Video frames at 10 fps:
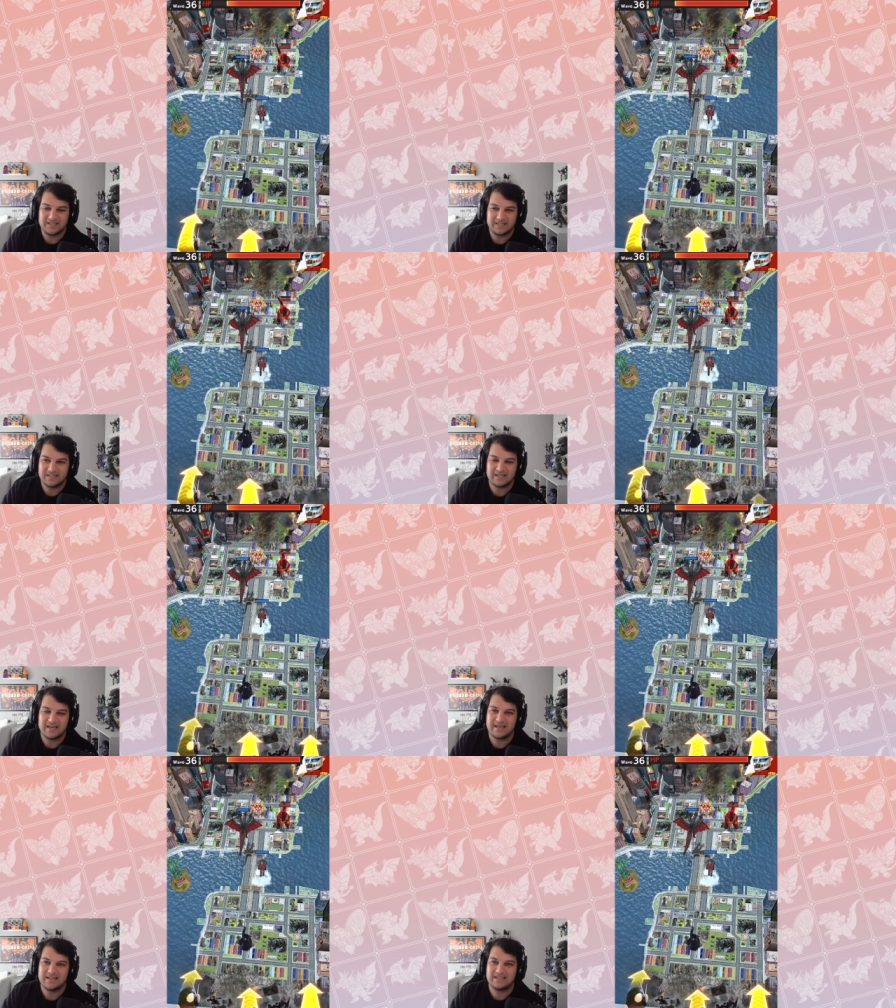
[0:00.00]
pieces,
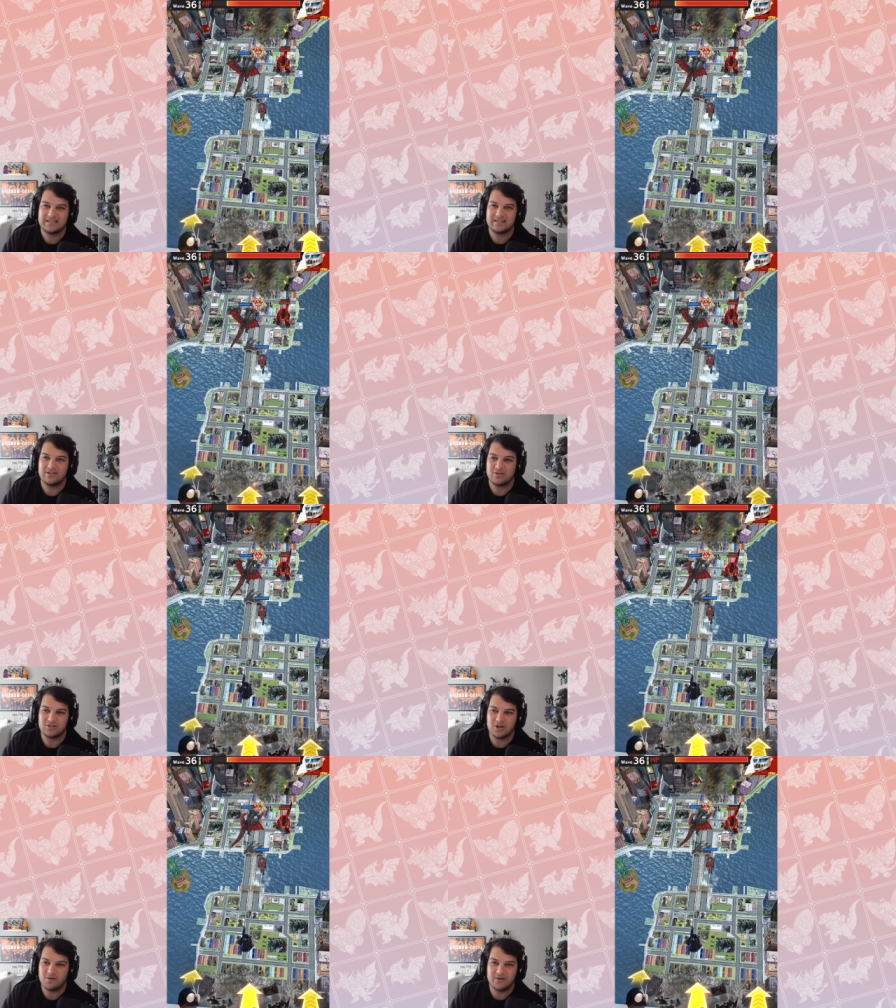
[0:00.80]
I guess.
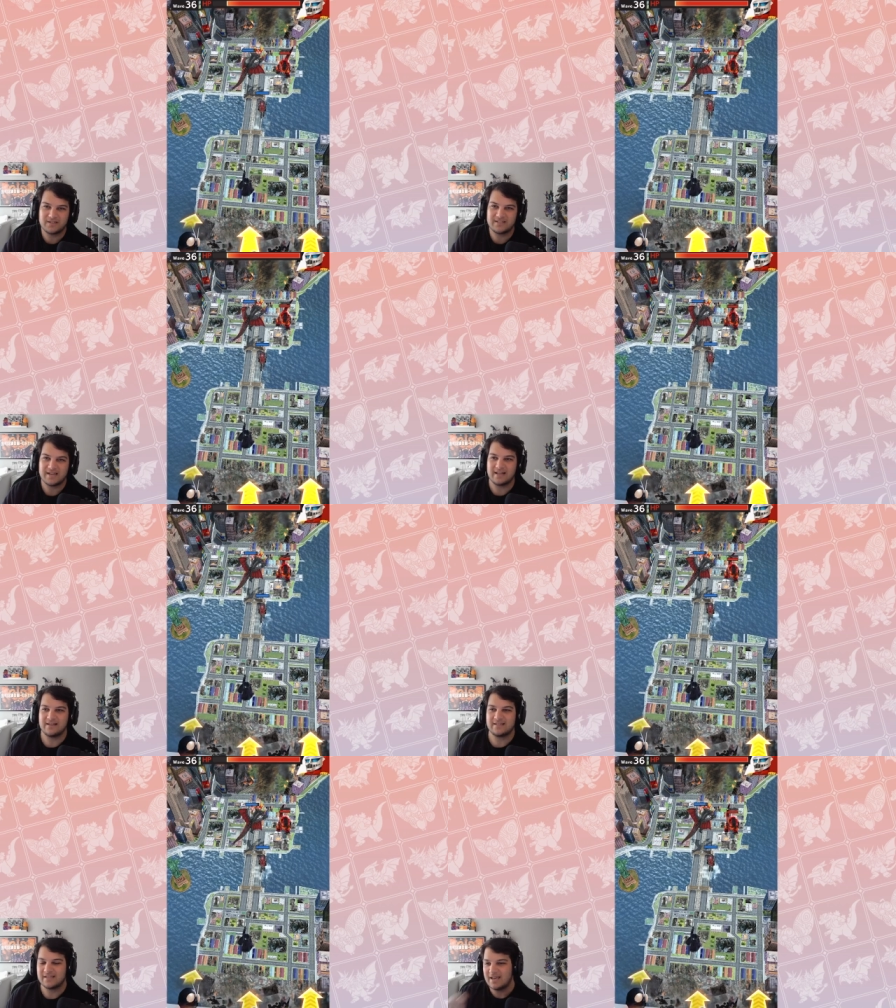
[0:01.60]
Toho doesn't
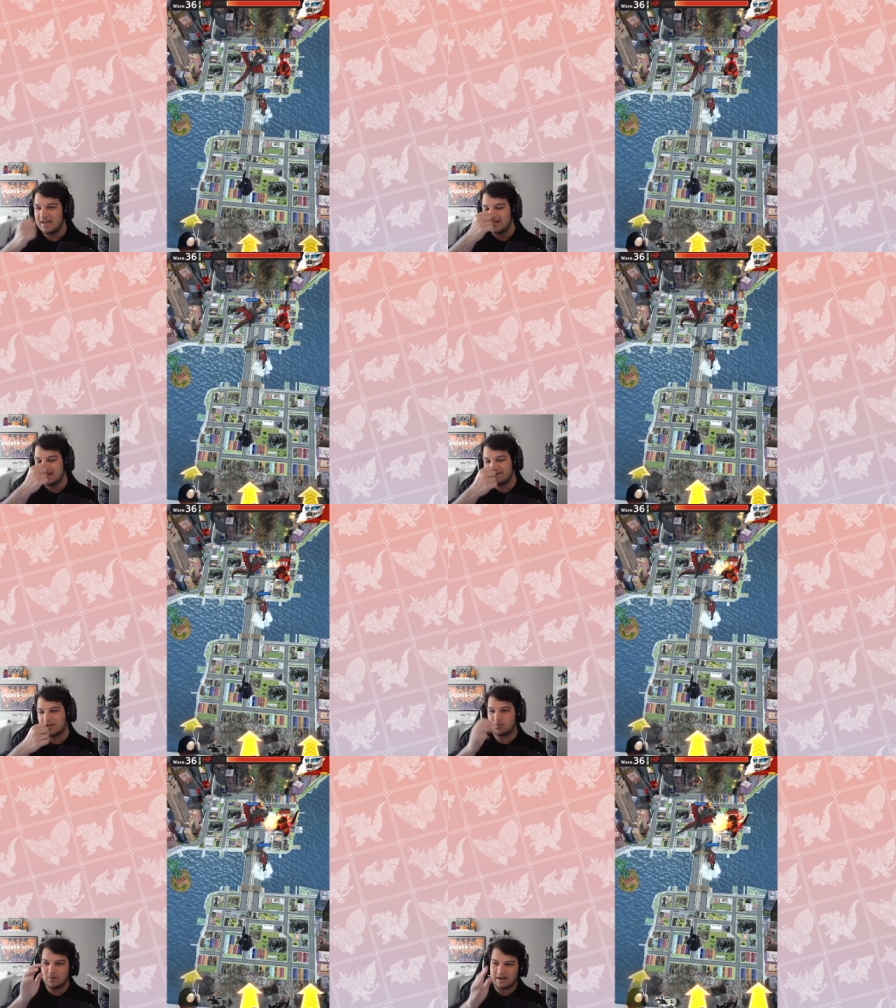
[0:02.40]
tell us. They have
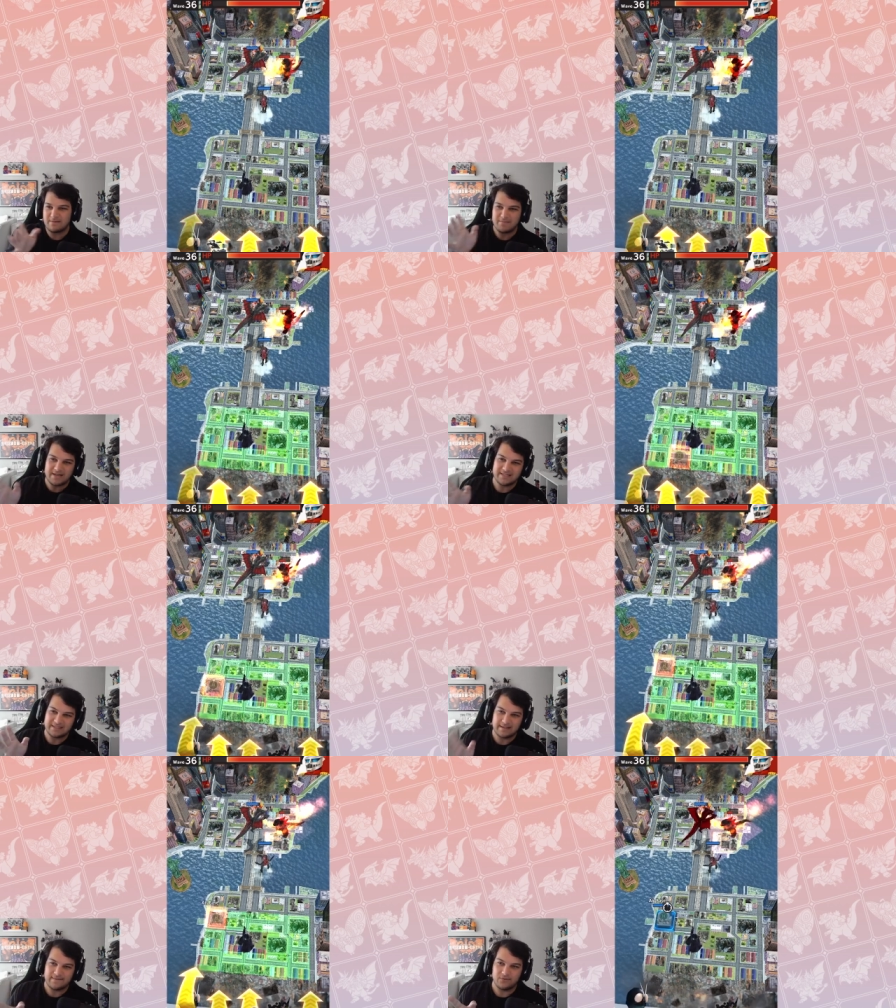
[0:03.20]
like a
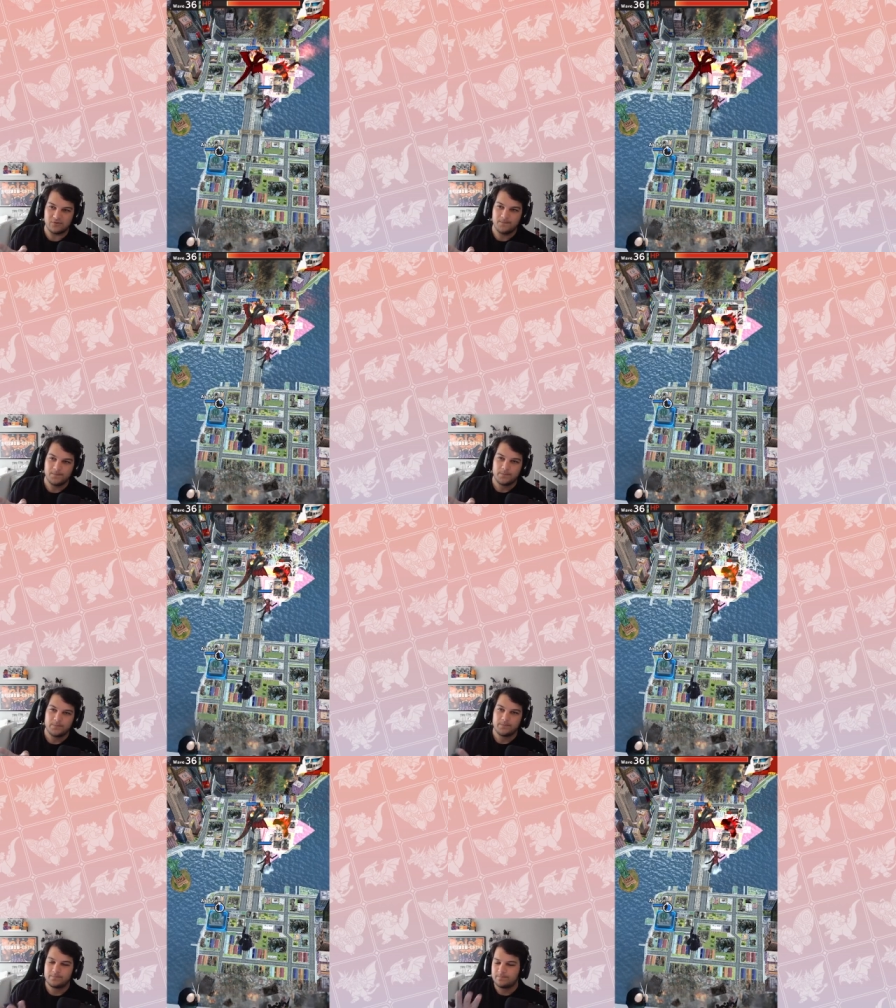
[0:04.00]
recommended level
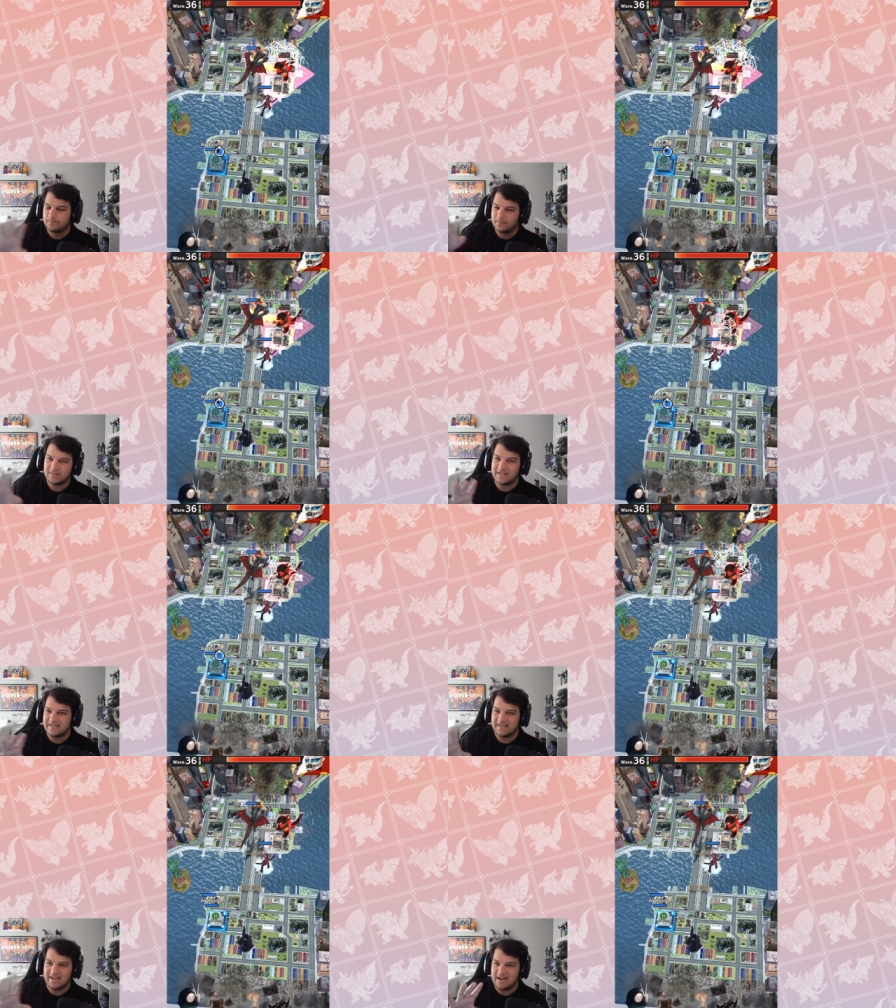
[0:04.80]

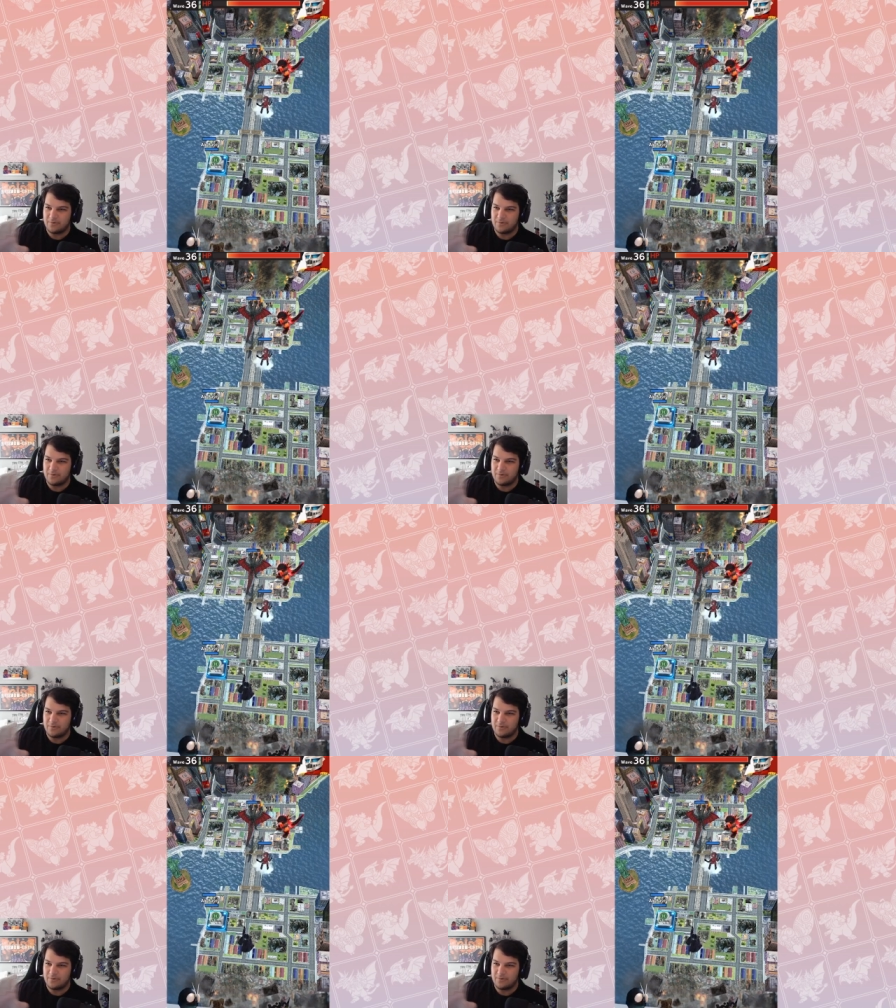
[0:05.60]
like